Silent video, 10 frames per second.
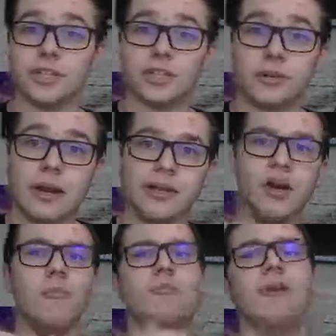are trying to
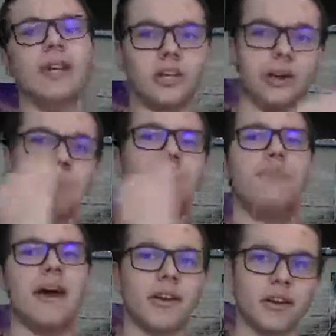go bigger and
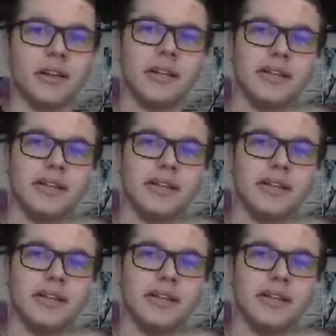better,